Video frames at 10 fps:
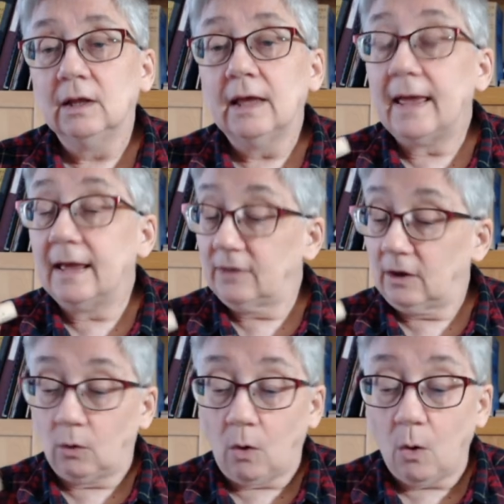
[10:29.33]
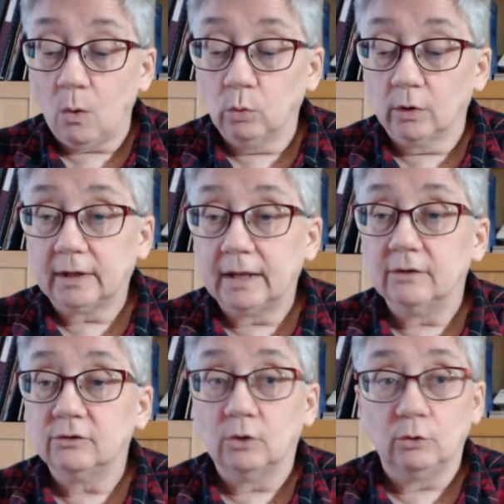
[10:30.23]
and they are all working,
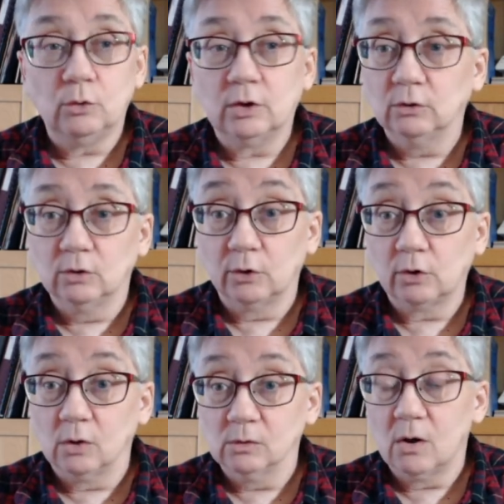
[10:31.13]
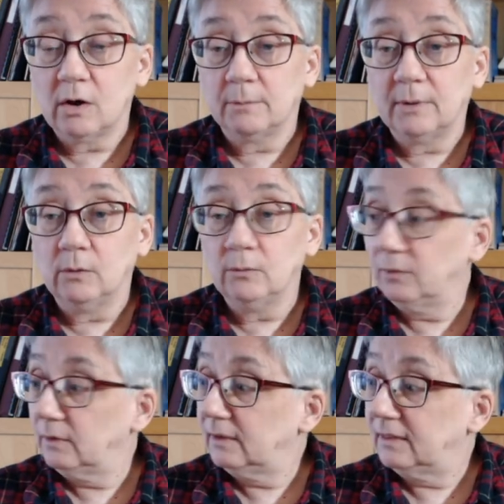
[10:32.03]
so you can learn a lot about
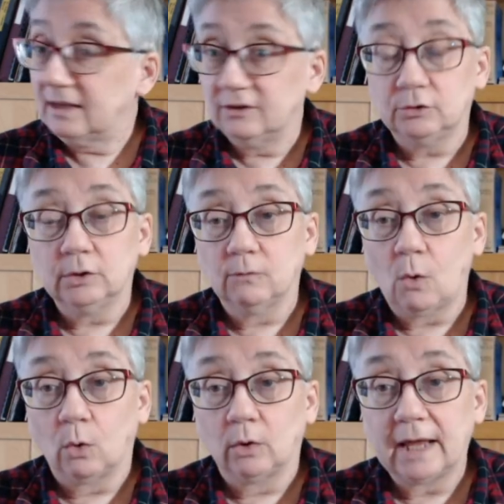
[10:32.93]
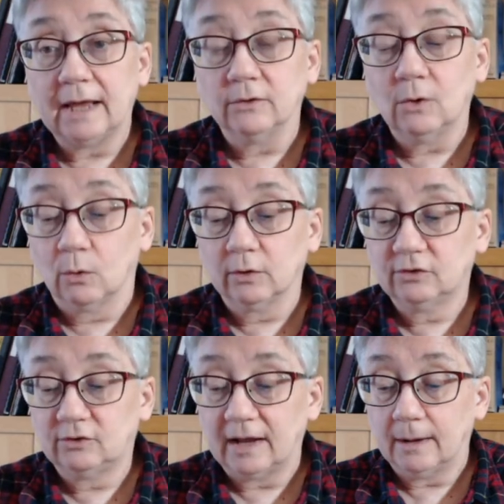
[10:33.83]
the history of cork and the cork
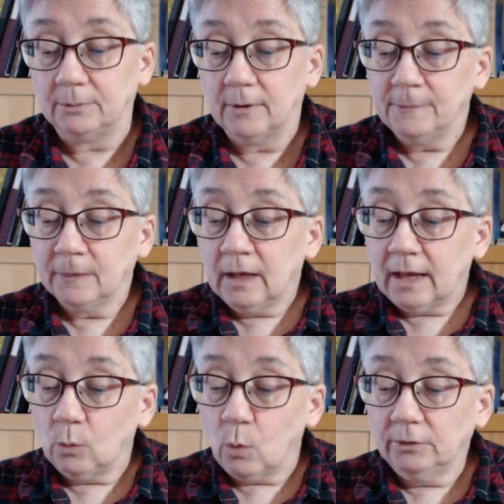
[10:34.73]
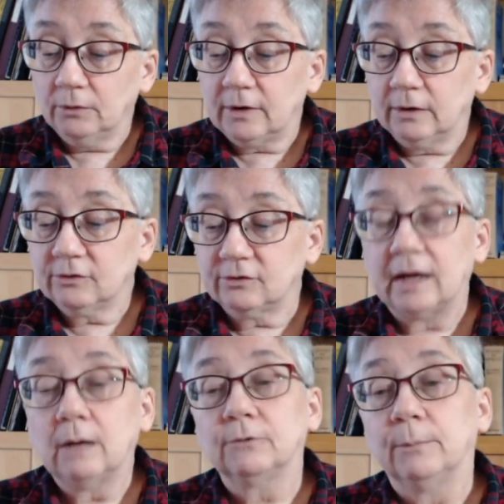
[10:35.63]
stamp. And while you're there,
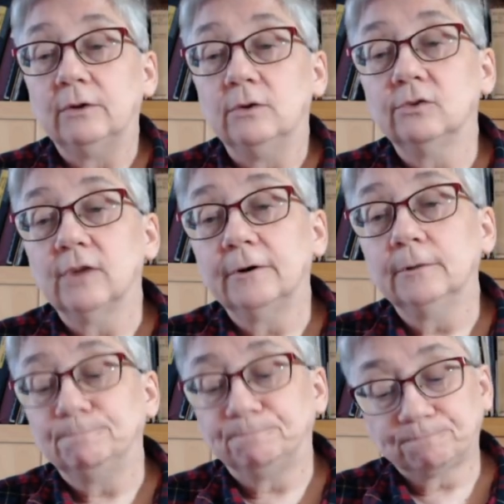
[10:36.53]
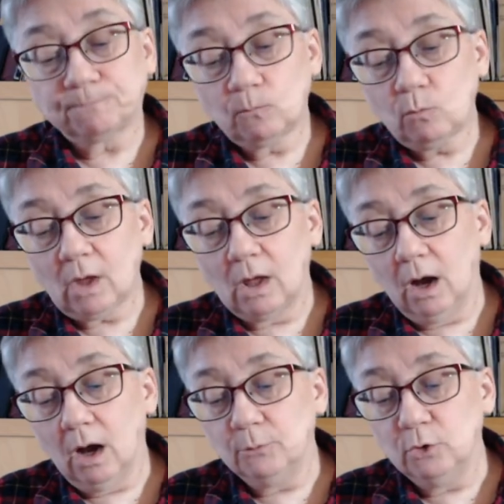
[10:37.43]
sign up for my newsletter.
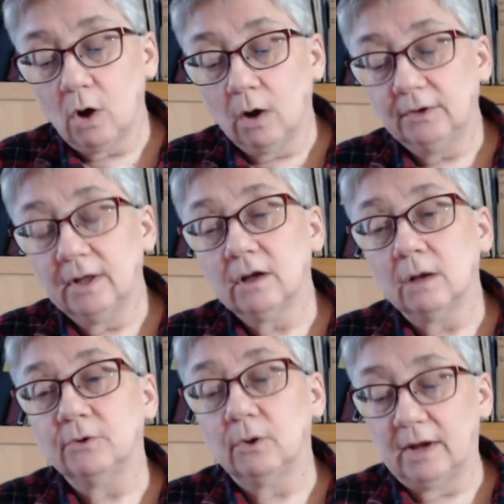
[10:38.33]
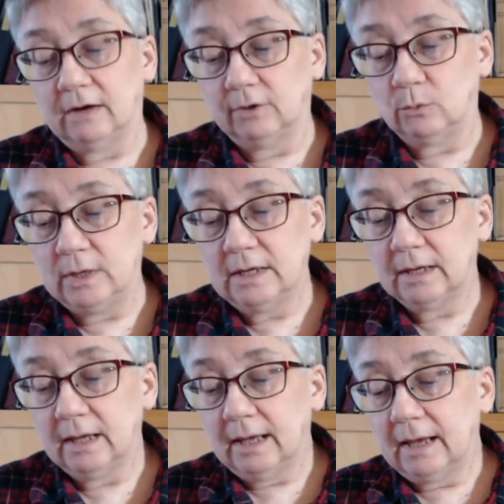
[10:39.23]
New content comes out every
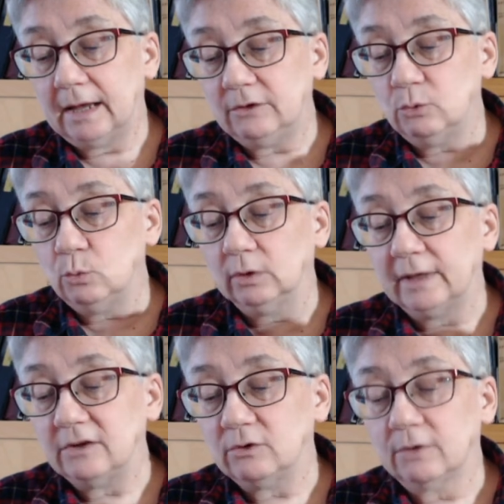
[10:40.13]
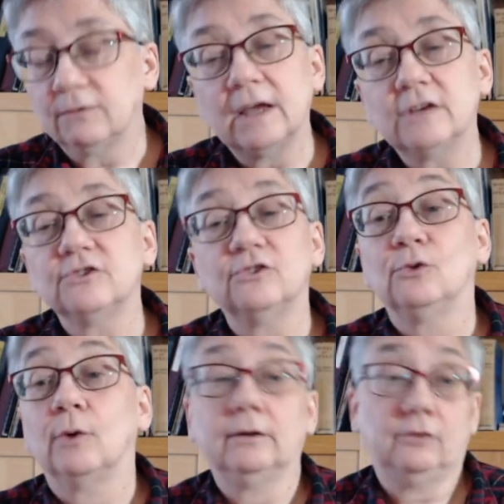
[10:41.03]
week, and you will get notifications
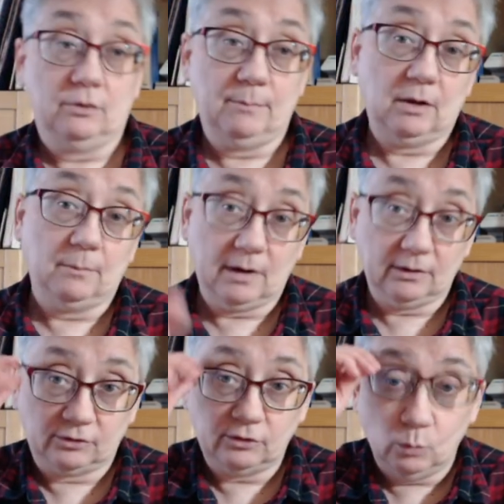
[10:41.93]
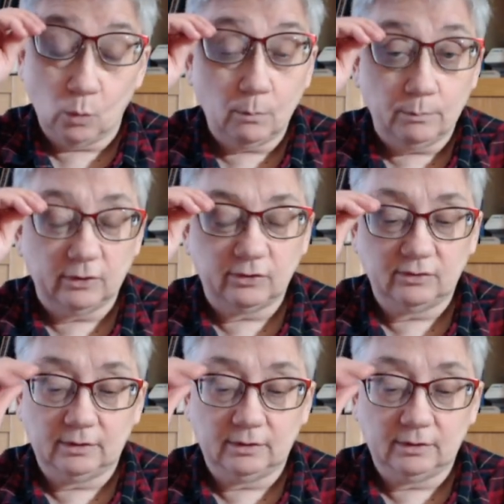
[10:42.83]
direct to your mailbox, so you won't miss